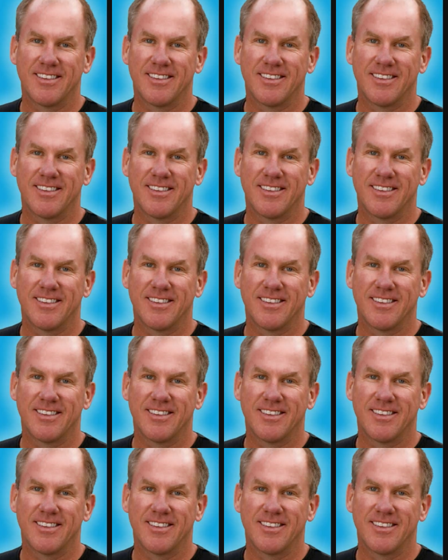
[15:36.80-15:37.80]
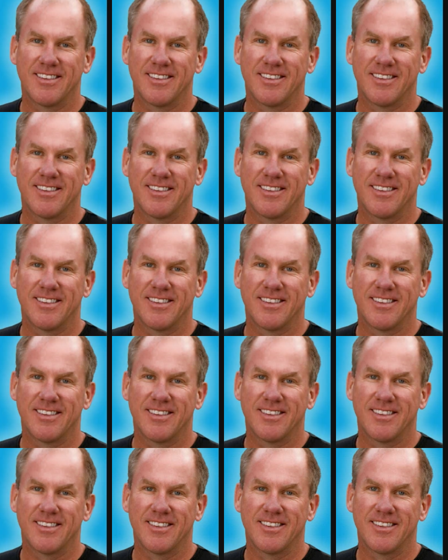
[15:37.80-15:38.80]

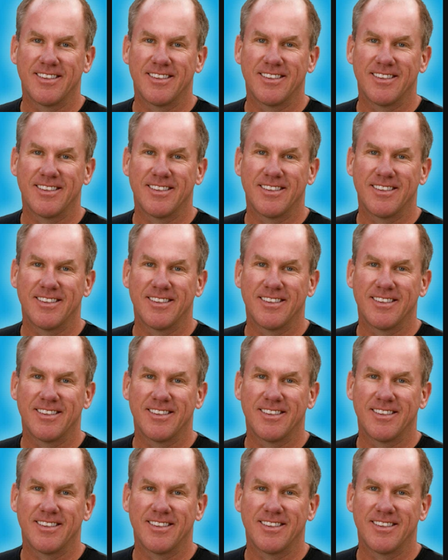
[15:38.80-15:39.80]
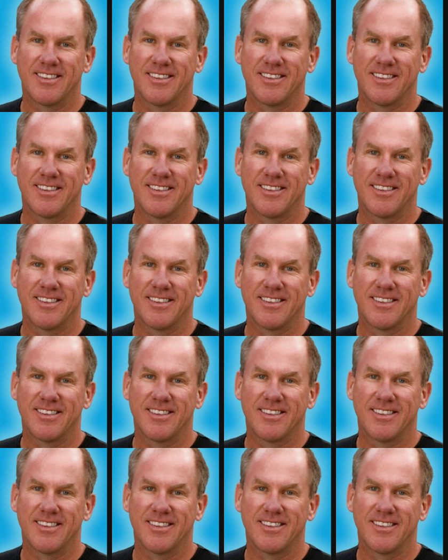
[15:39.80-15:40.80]
The face doesn't move, so there is nothing to read.